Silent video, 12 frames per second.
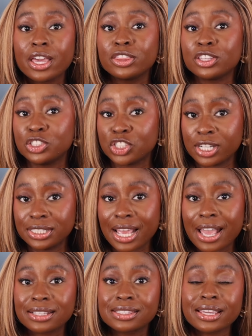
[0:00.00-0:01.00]
The judge
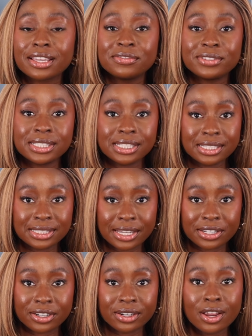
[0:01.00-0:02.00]
acts like a
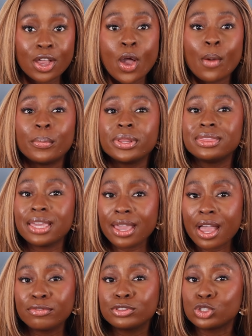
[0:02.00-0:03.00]
facilitator, but they
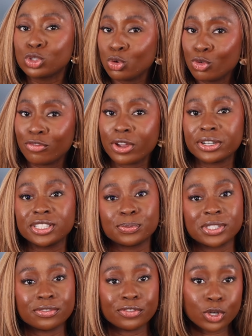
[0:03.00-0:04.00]
have two very
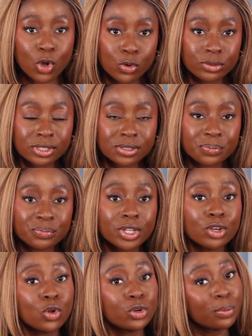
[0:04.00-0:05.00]
specific goals.
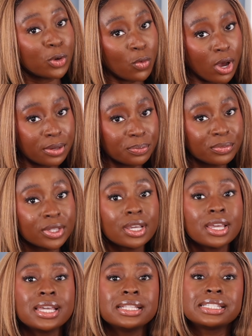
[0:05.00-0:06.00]
Goal number one,
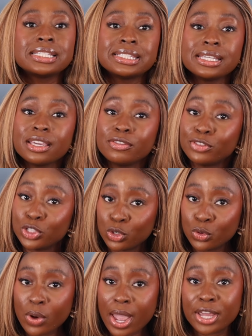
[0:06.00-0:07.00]
to see if
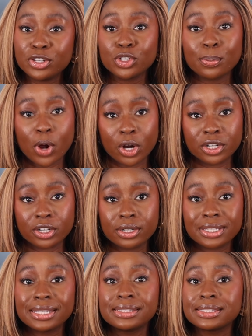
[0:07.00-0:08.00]
you and your partner
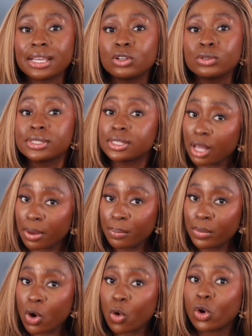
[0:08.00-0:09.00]
can settle some
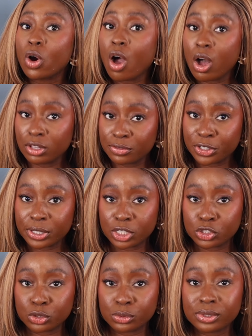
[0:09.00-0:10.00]
or all of your
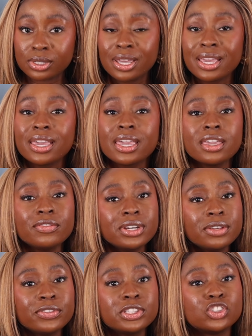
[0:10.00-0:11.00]
issues, even
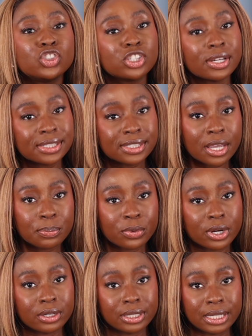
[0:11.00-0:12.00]
if it's just
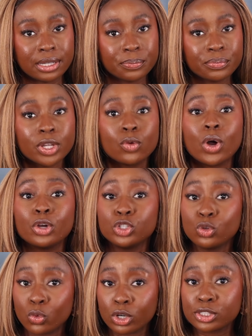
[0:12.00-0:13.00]
temporarily, while you
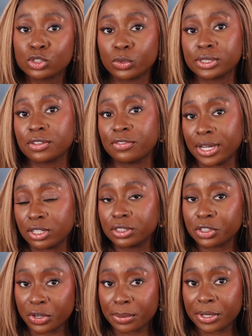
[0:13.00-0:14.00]
work towards a final
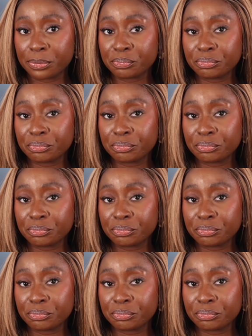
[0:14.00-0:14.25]
agreement.